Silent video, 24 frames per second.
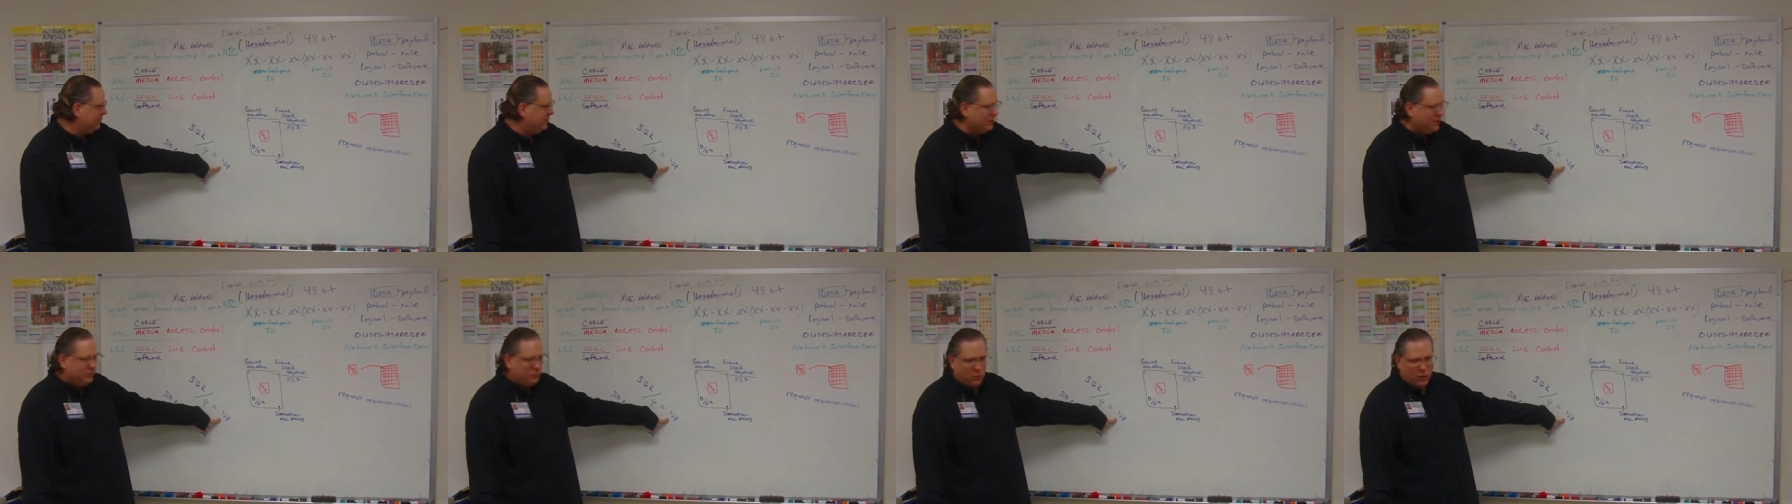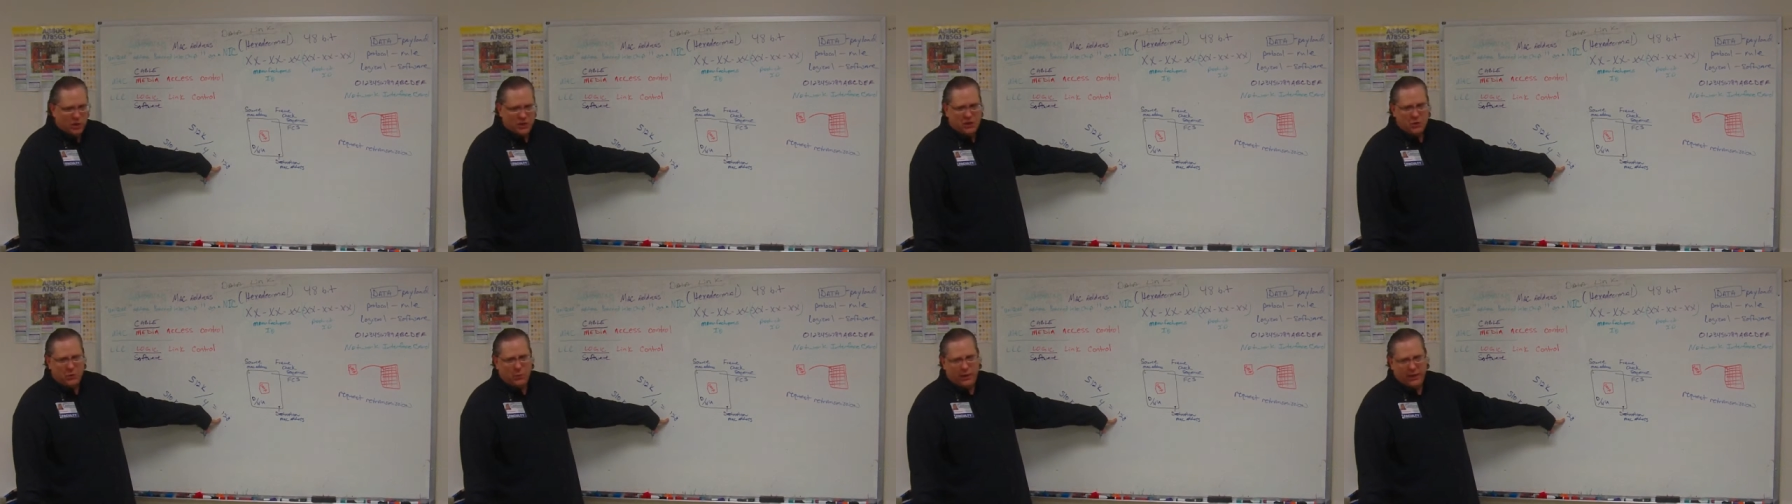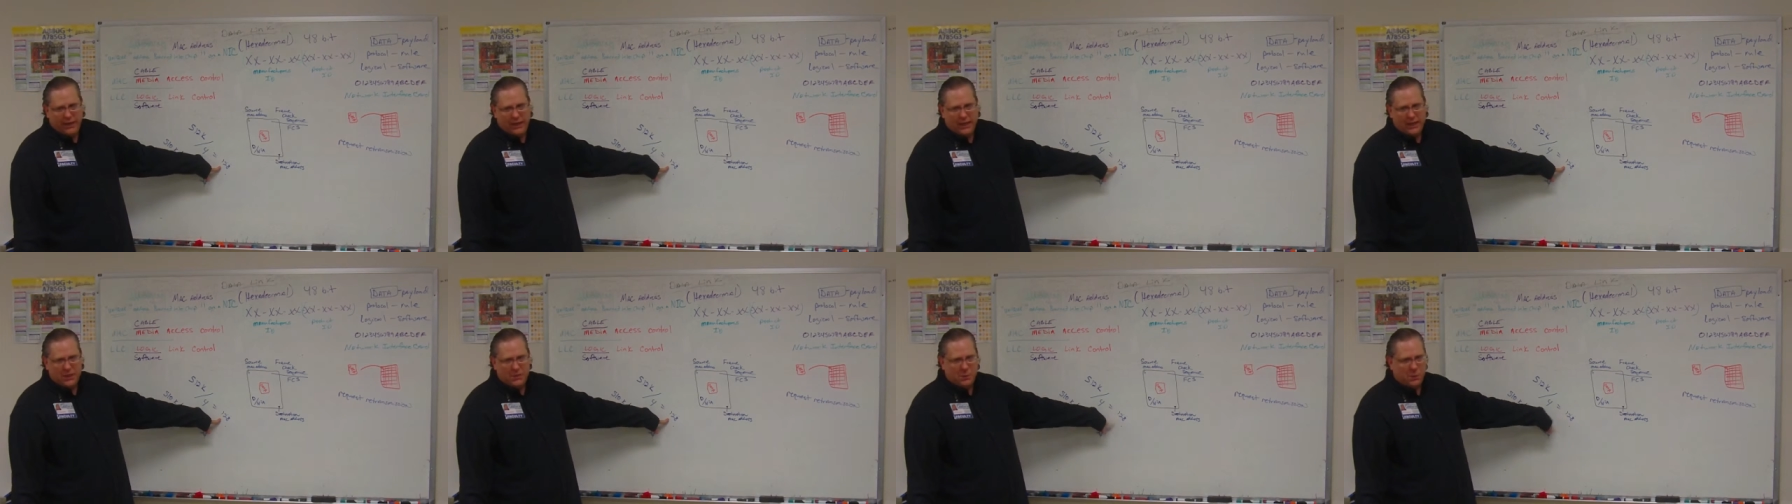It's
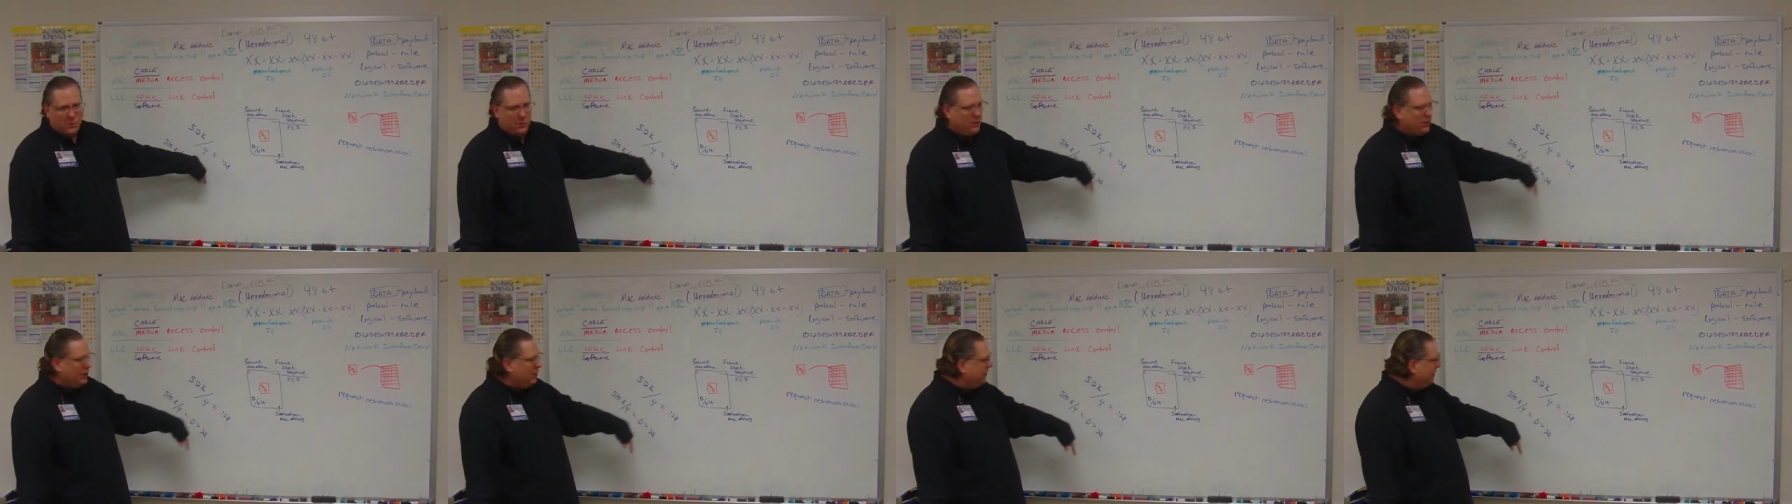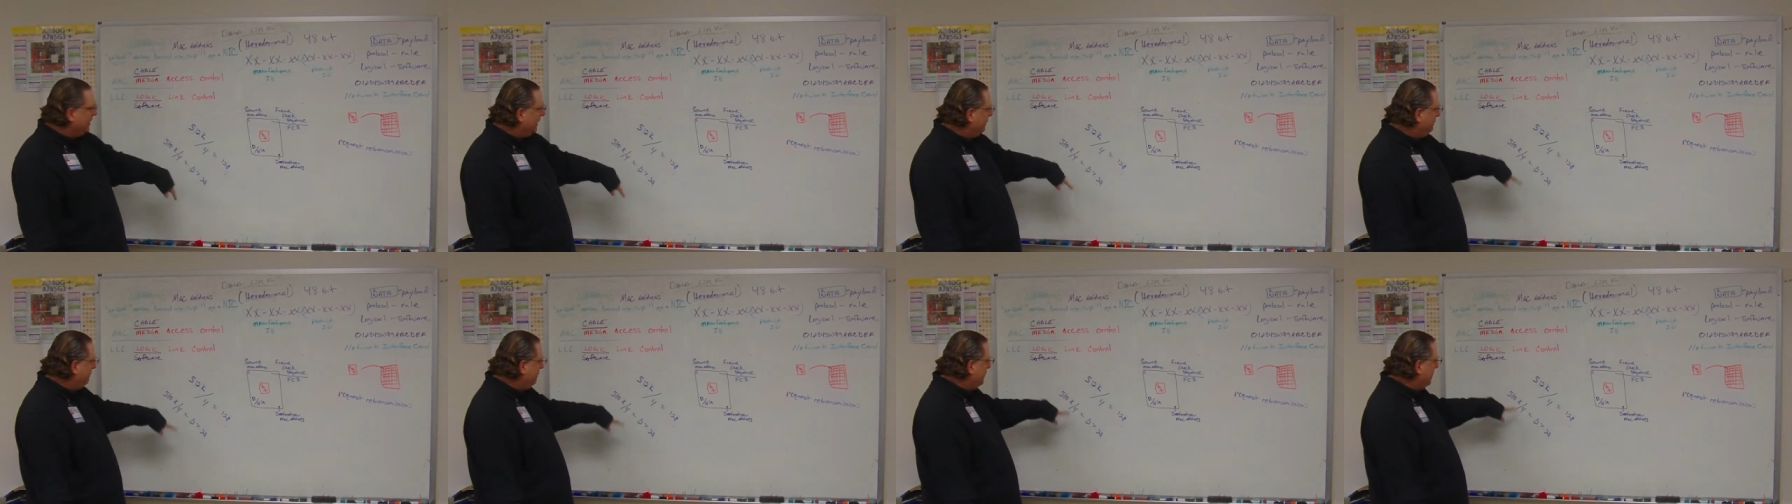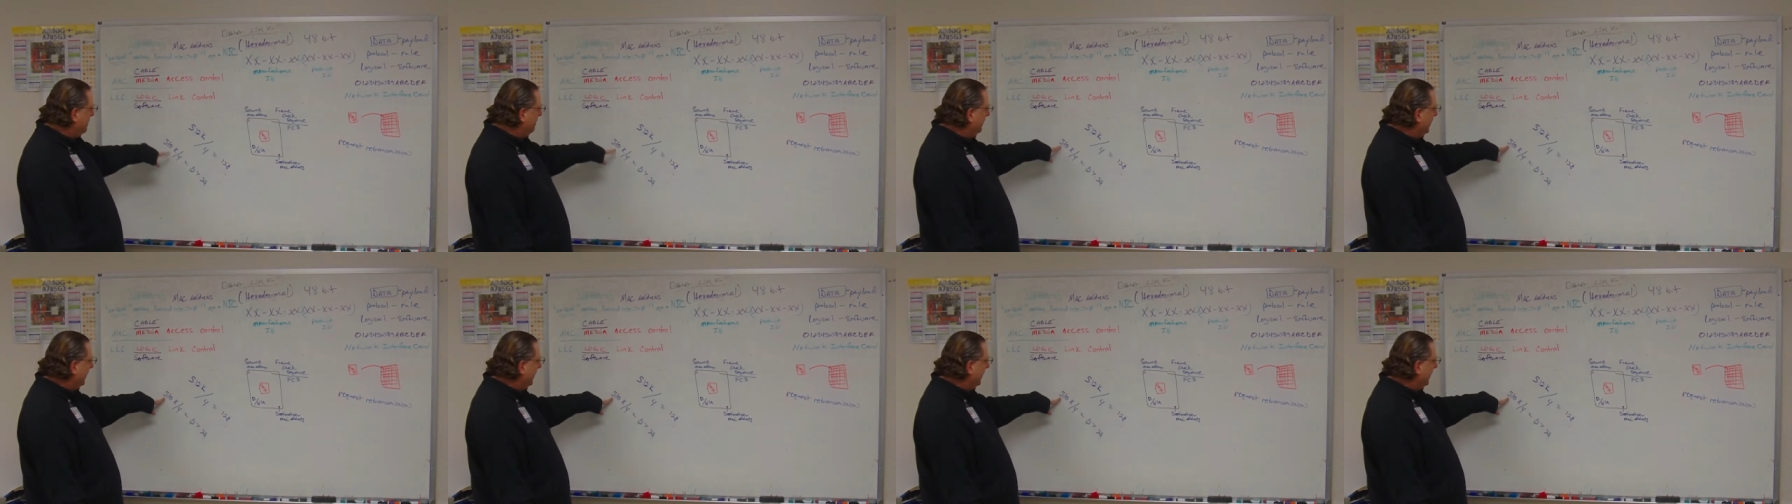128 is what we're looking for,